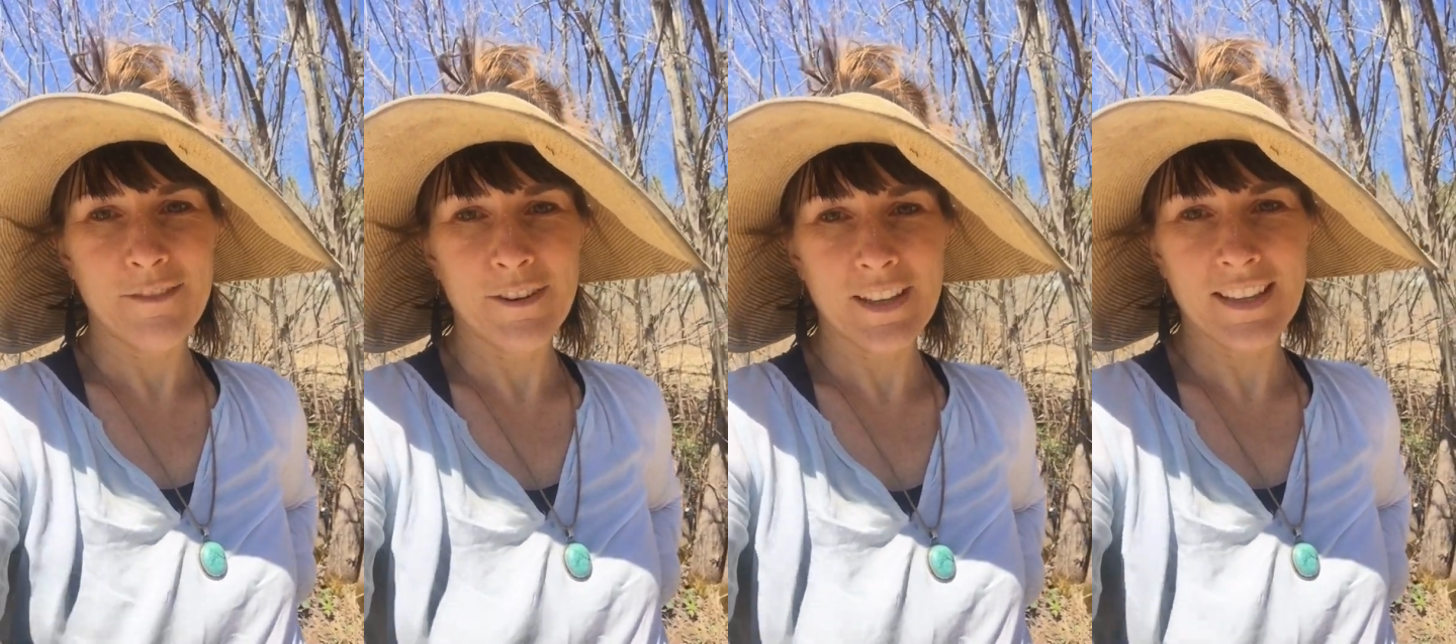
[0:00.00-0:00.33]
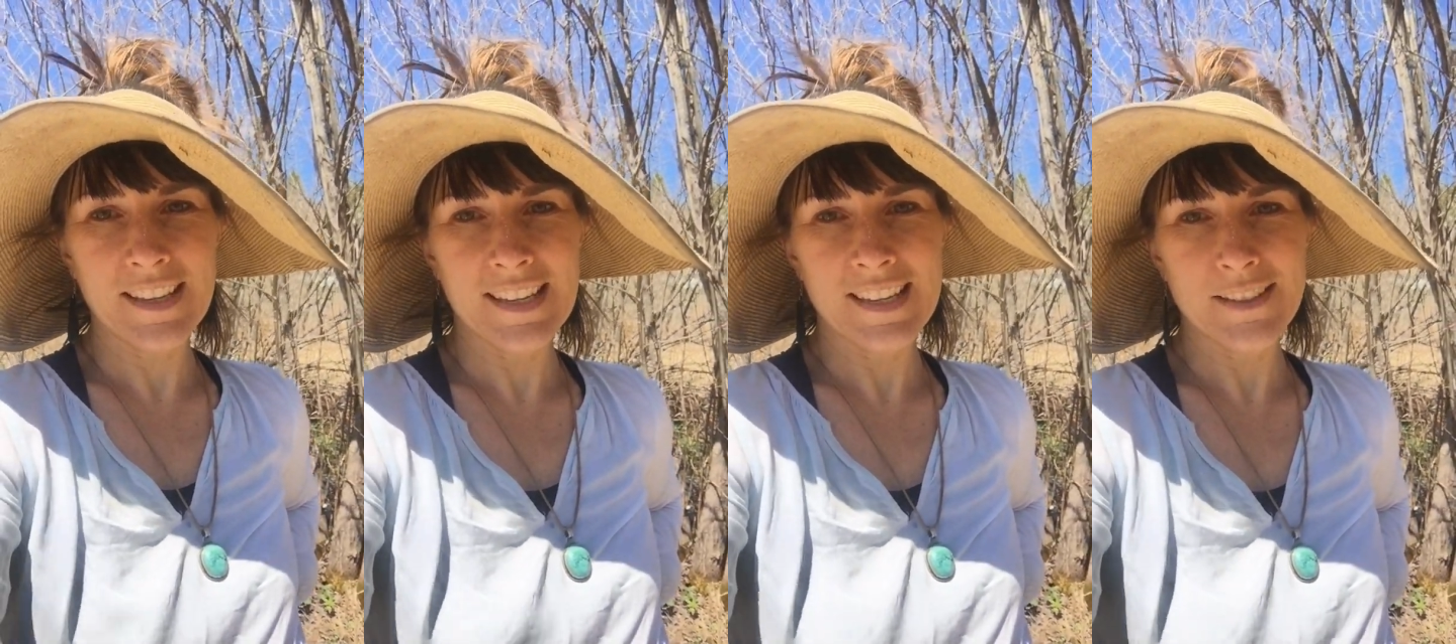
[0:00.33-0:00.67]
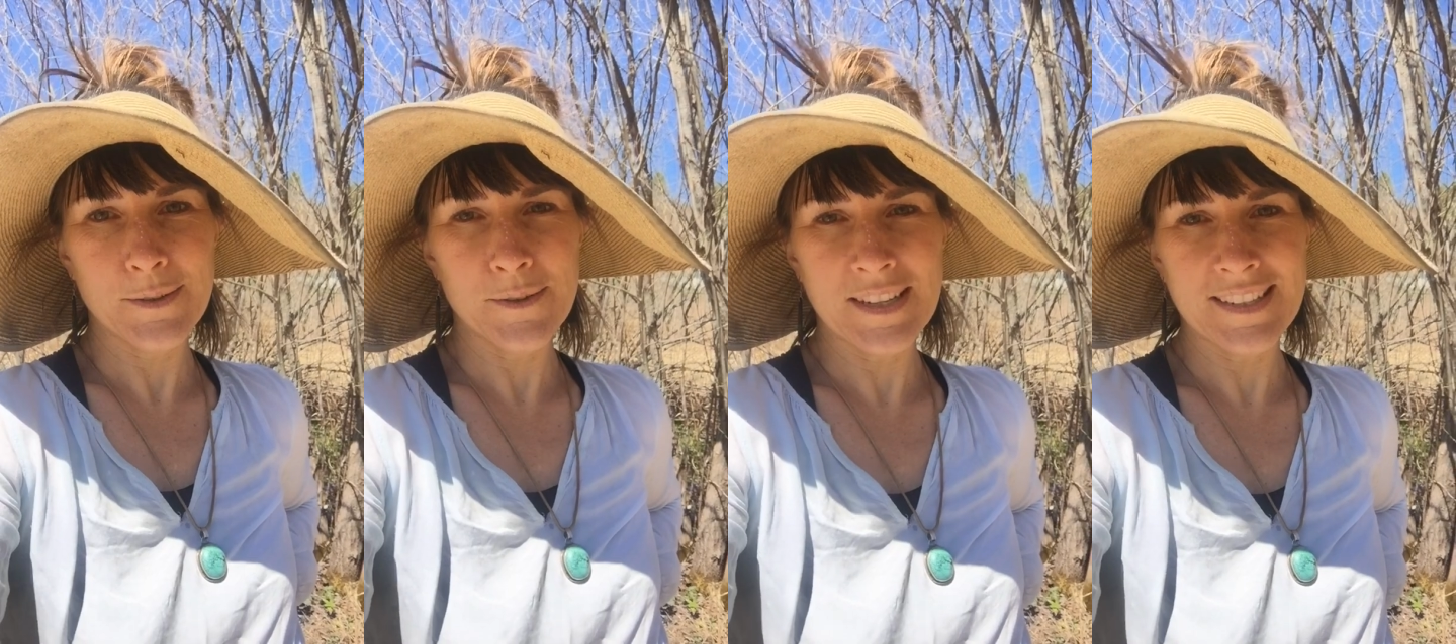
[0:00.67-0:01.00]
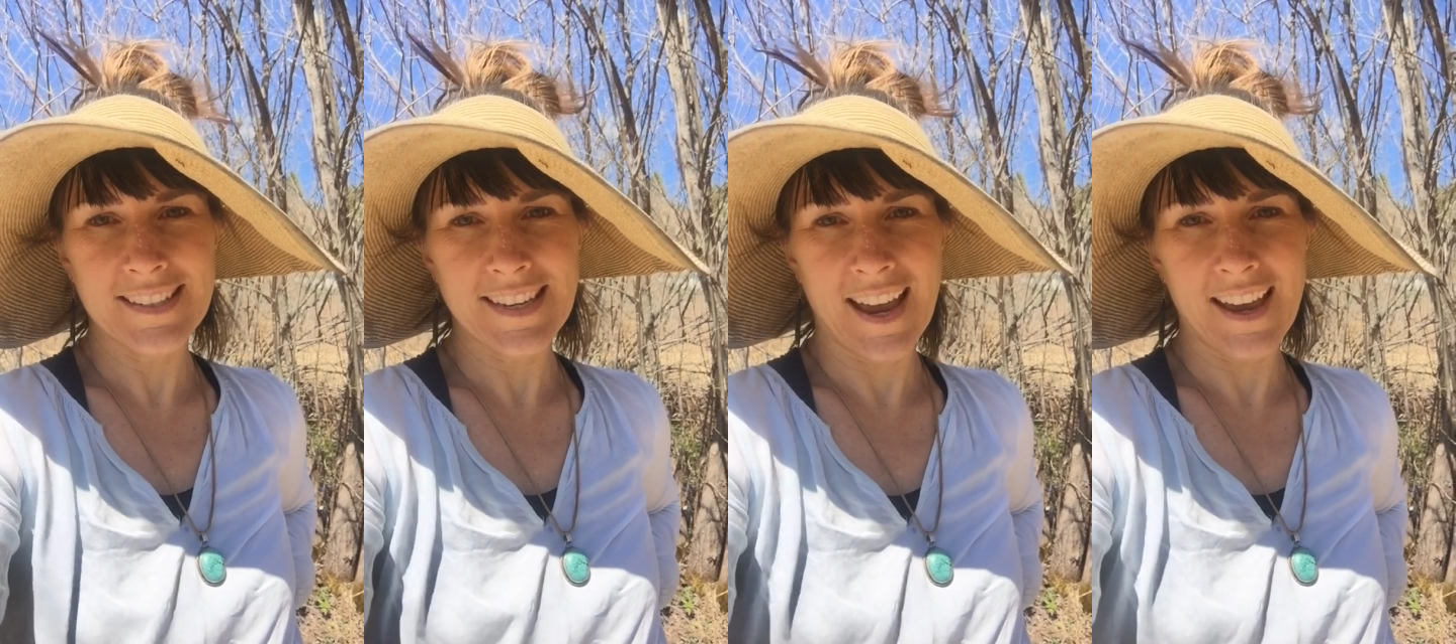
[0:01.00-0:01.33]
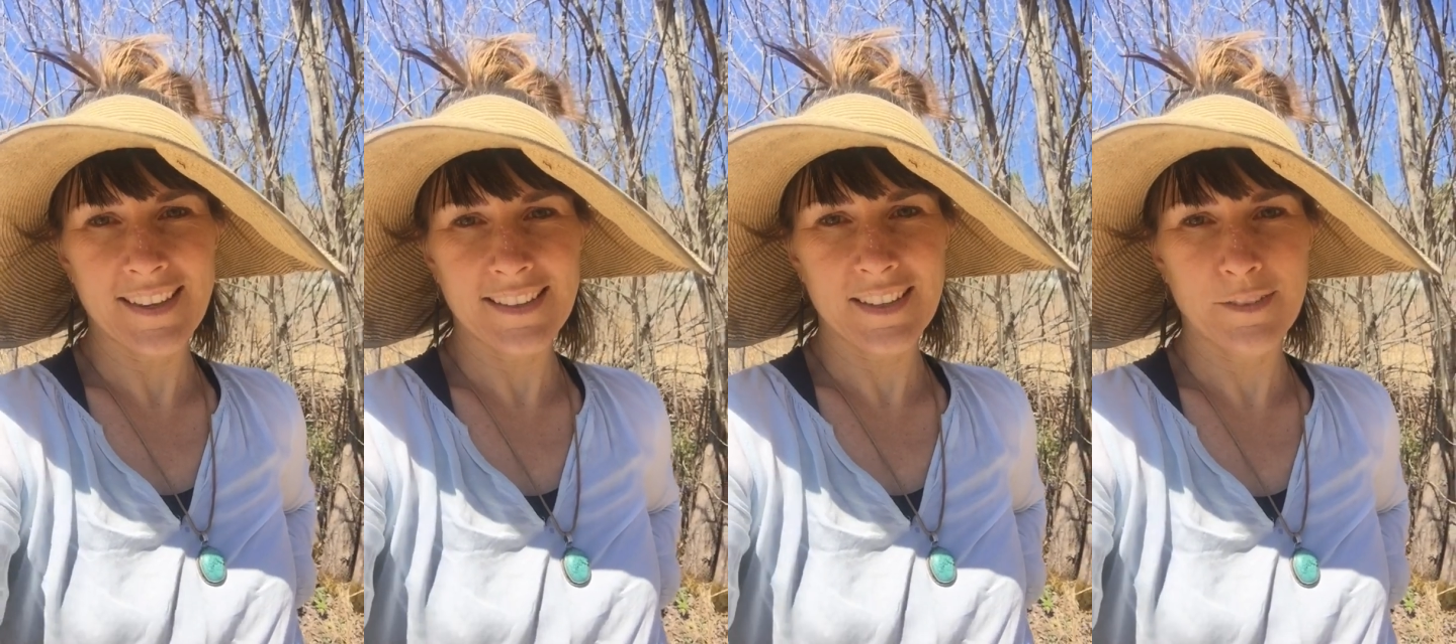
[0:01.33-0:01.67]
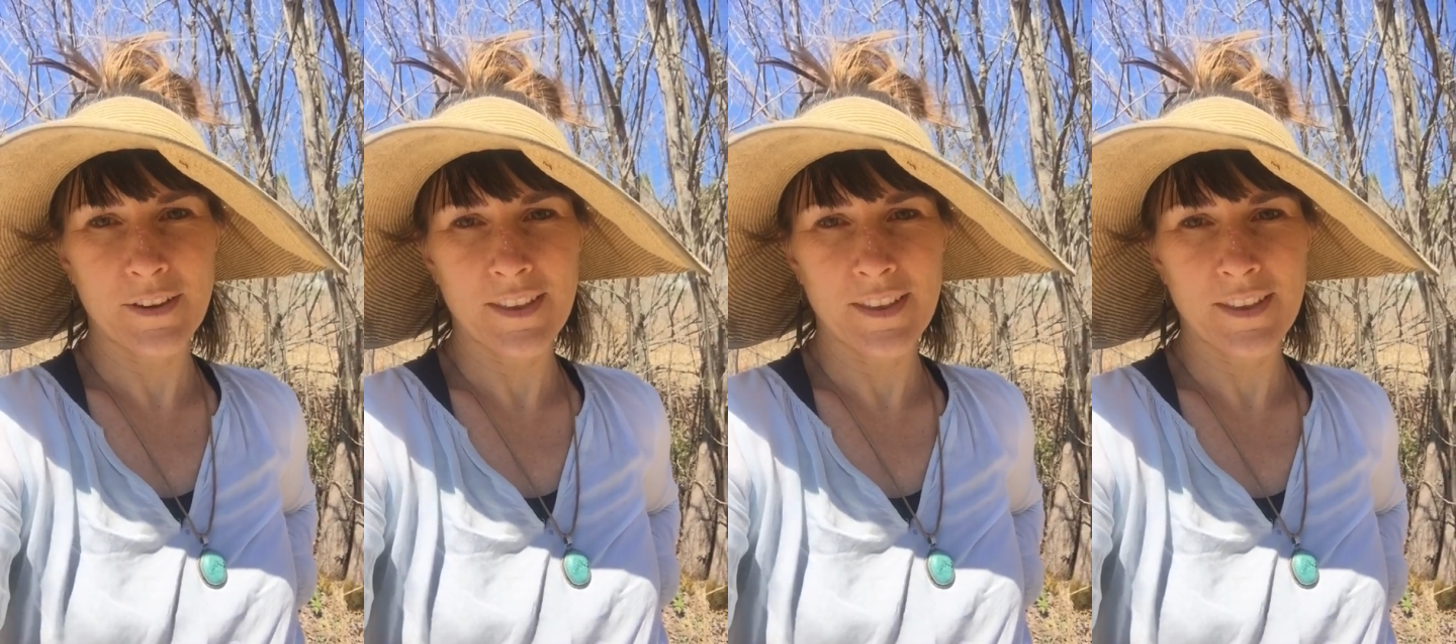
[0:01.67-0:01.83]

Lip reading: really tune in to ask for